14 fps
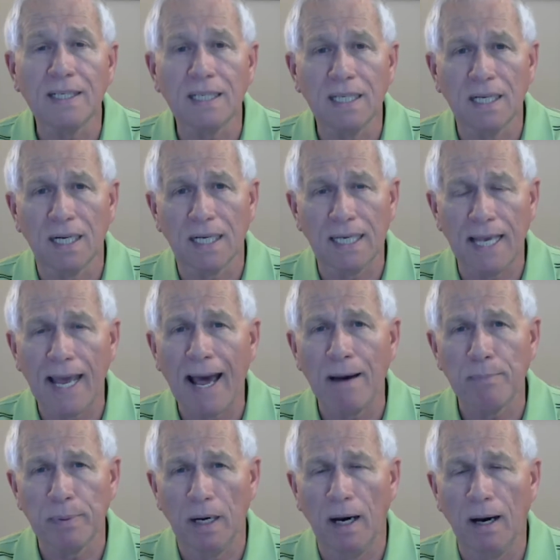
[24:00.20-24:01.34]
get a
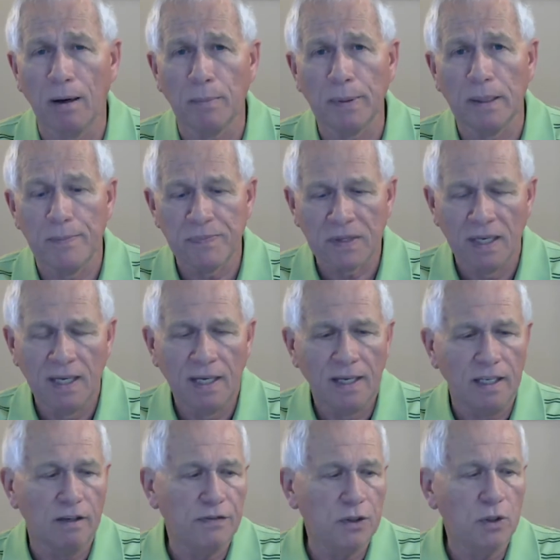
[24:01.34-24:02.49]
gap up.
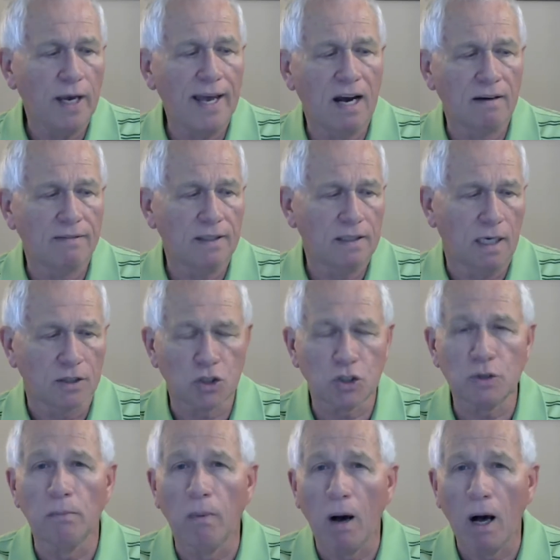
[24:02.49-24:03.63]
If you have a
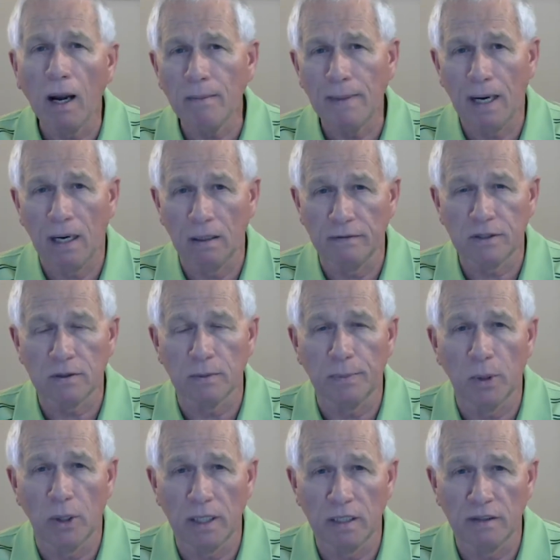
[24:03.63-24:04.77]
small amount of
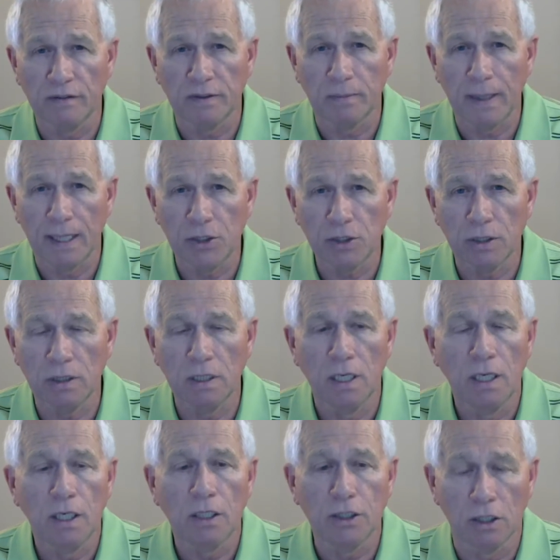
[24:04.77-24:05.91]
supporting information,
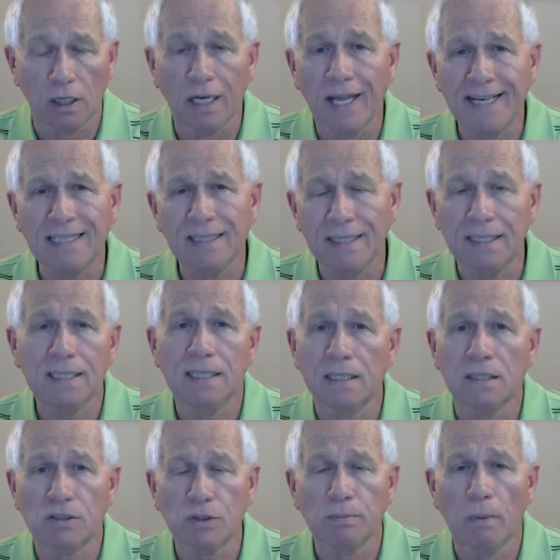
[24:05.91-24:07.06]
you're likely to get
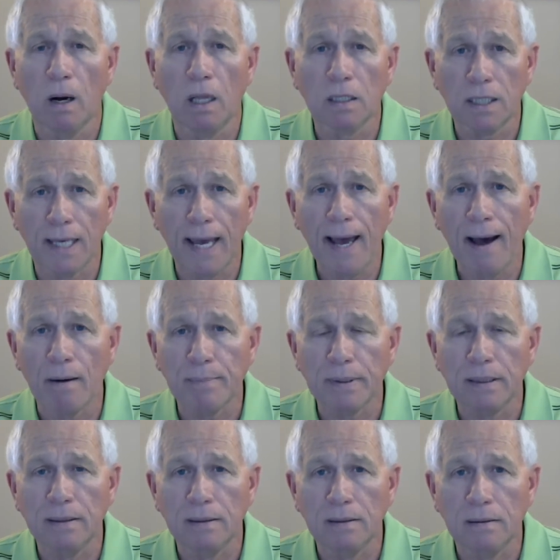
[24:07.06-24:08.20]
a small gap.
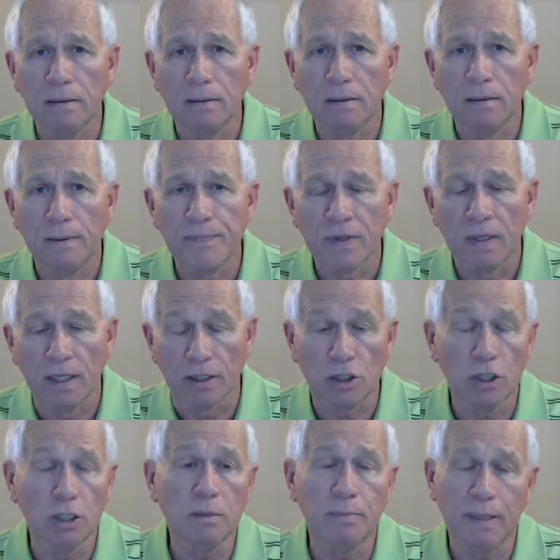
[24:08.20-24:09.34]
It
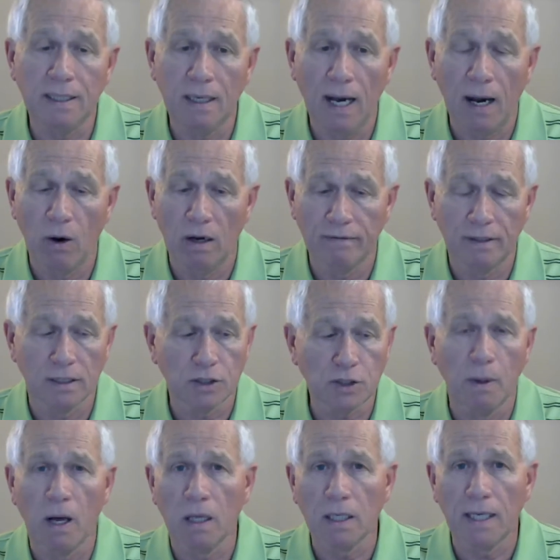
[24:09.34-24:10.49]
could be, however, a
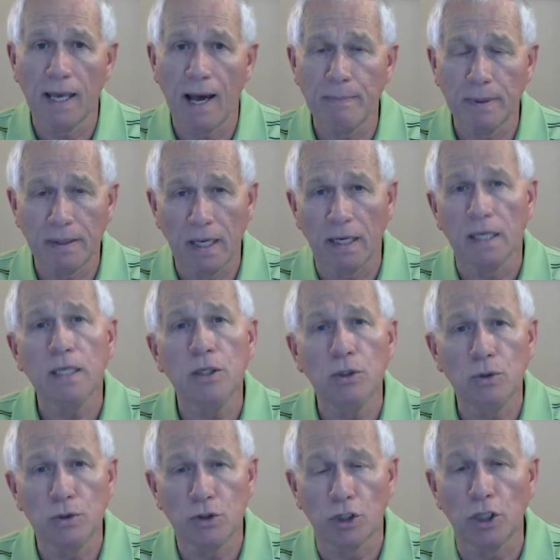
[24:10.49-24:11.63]
small gap and then a
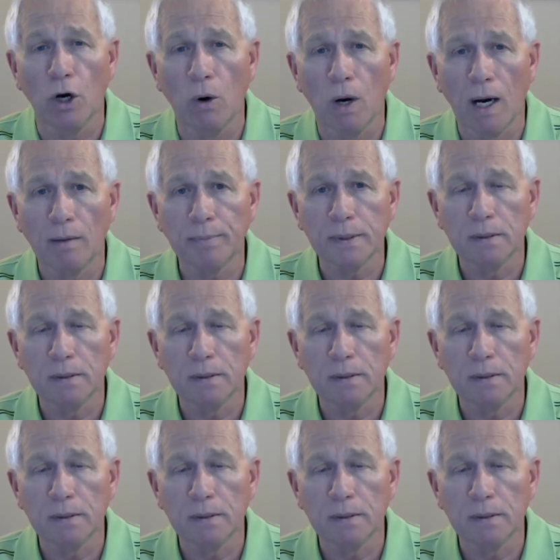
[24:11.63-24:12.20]
huge go up.